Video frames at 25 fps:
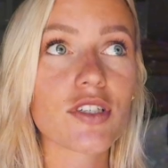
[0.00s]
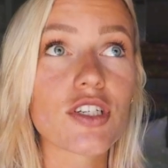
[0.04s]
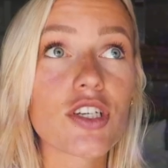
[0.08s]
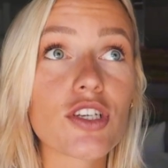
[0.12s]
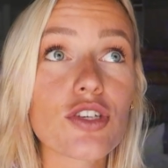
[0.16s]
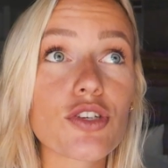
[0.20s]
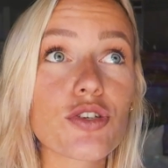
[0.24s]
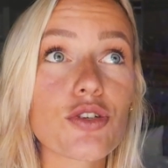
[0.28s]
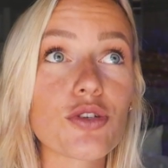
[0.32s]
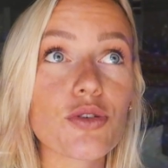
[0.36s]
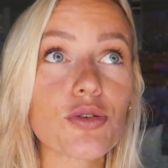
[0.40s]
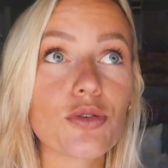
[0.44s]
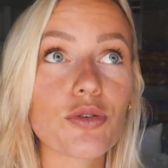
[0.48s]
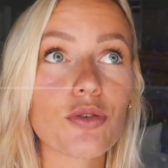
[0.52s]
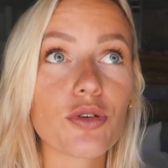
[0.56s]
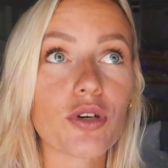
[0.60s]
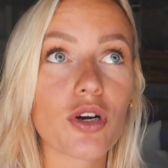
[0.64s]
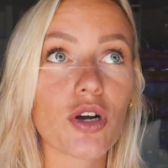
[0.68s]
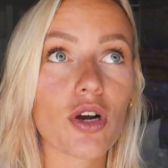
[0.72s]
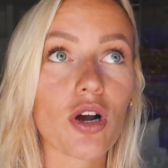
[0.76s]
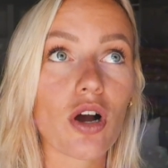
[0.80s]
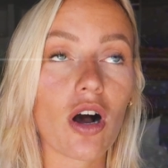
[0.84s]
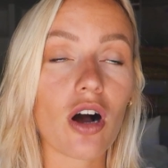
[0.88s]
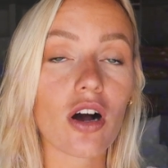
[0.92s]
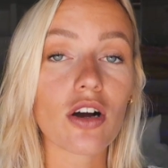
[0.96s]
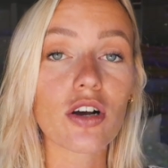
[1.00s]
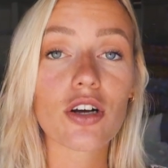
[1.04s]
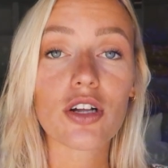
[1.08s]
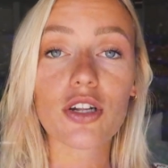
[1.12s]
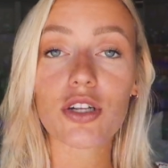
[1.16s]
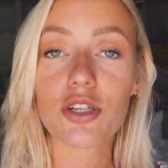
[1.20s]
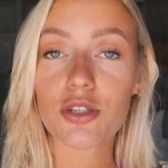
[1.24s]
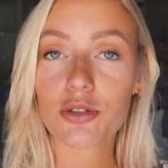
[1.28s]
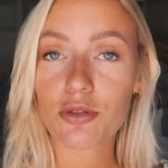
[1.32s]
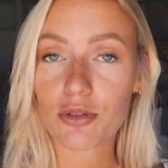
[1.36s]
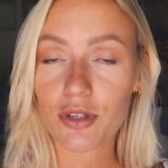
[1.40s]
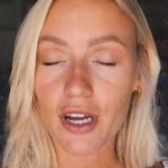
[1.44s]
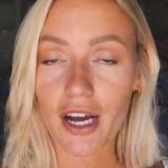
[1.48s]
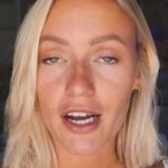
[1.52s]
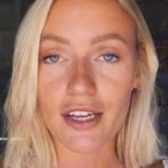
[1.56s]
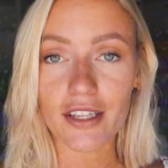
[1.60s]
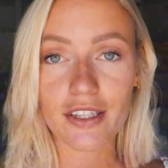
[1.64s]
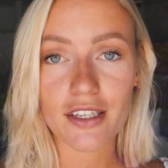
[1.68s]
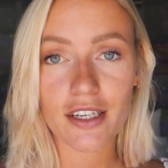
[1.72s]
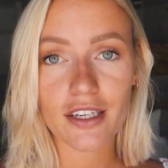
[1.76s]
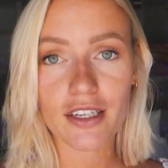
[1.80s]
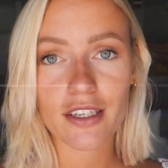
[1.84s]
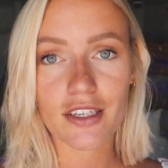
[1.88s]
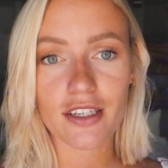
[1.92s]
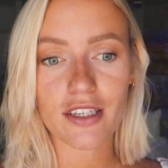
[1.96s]
Just to conclude, I
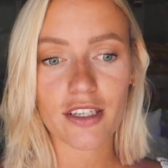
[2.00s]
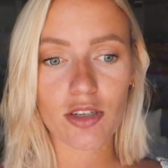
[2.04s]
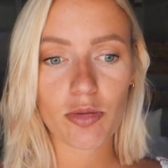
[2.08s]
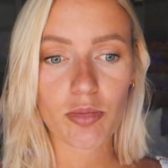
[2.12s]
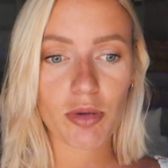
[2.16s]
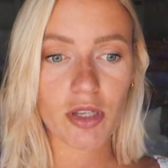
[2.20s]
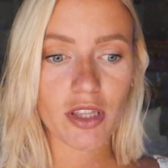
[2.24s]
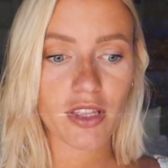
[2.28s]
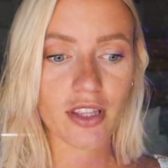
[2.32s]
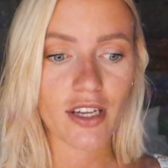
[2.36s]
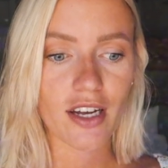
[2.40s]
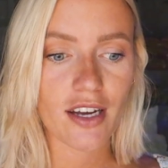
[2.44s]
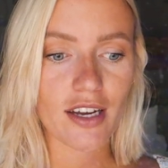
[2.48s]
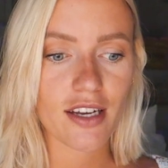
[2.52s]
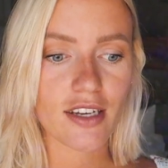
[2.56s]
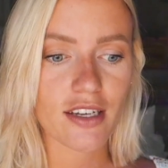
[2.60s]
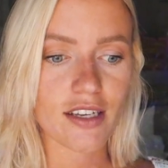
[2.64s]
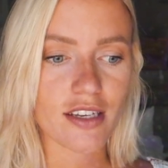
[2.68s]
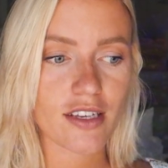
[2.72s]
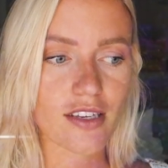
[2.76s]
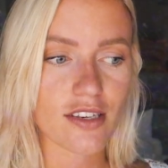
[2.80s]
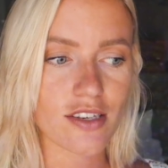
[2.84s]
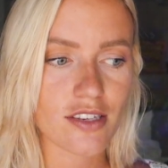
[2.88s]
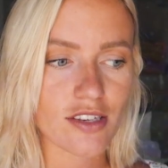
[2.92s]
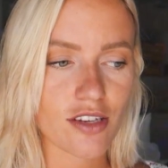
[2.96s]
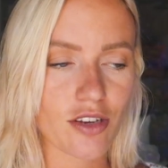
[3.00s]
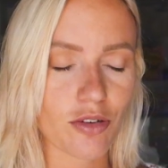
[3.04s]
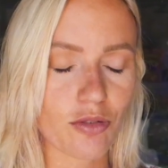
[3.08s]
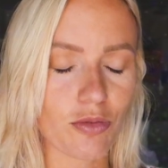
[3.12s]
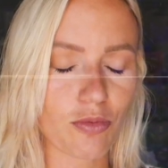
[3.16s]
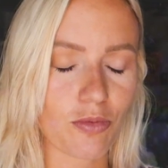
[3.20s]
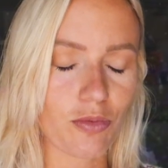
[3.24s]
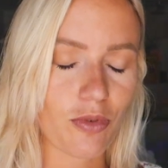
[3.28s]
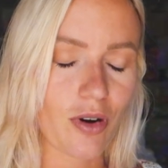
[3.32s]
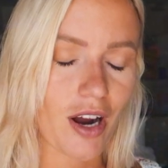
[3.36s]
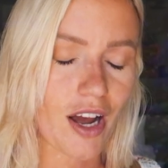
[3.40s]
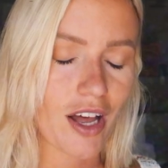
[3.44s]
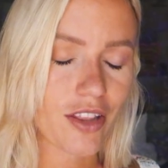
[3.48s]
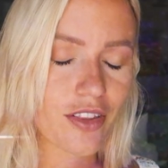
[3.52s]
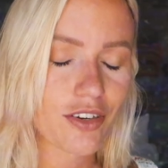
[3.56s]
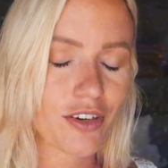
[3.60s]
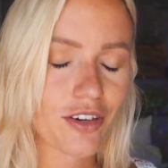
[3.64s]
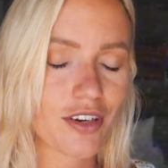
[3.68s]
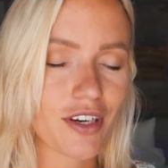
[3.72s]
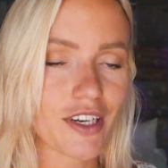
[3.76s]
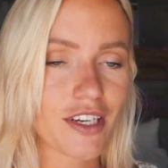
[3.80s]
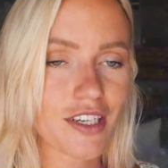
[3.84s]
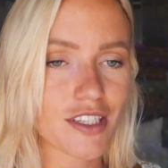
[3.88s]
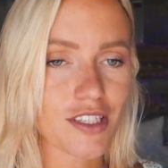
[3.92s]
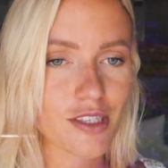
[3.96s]
think Ibiza is a
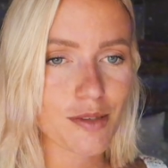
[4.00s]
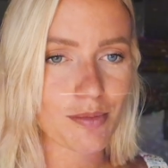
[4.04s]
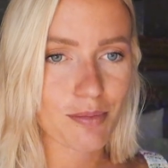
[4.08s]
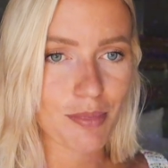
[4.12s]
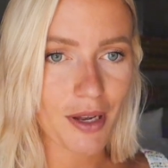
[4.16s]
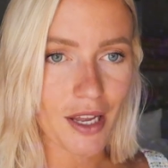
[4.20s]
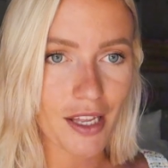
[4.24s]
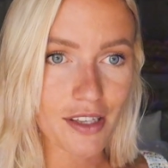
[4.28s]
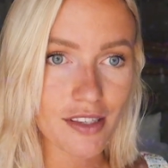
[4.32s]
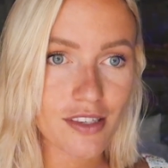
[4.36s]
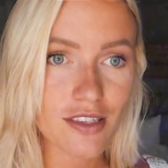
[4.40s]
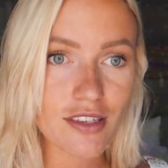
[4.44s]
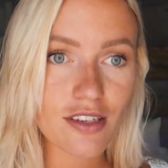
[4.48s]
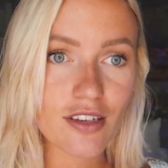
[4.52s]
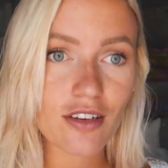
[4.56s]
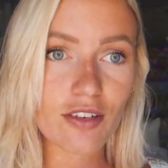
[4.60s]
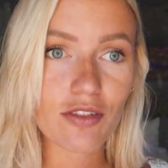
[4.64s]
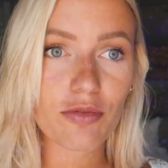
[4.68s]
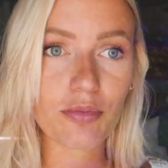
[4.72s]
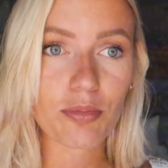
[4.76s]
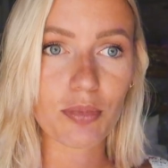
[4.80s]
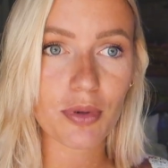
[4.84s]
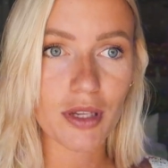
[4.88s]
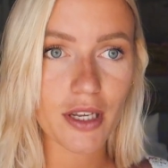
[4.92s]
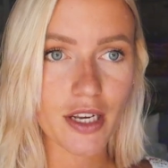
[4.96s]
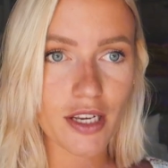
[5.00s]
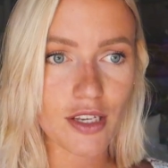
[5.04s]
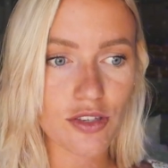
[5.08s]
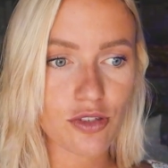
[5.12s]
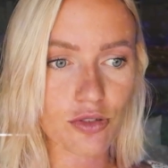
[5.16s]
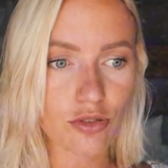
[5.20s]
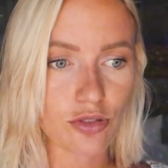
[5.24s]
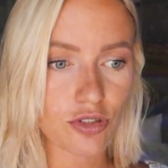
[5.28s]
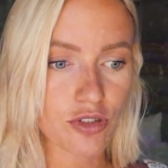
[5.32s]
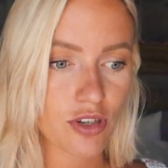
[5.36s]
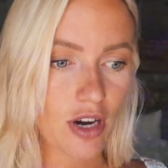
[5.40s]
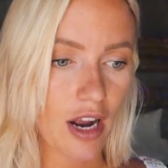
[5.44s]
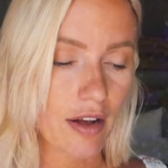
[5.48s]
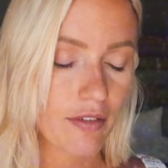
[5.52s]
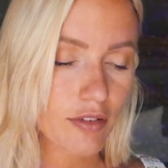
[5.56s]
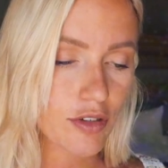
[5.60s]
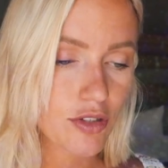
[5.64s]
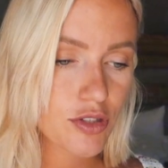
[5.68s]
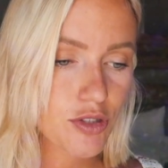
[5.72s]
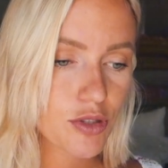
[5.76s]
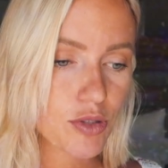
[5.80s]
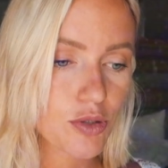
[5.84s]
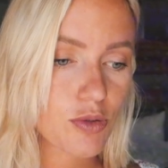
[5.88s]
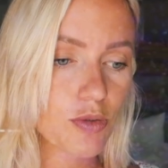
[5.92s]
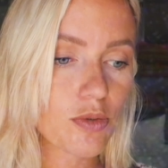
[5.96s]
rather expensive place to travel
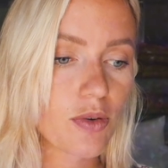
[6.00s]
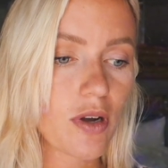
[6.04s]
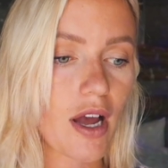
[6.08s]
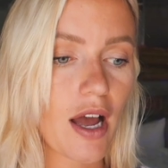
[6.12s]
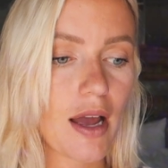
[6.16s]
to.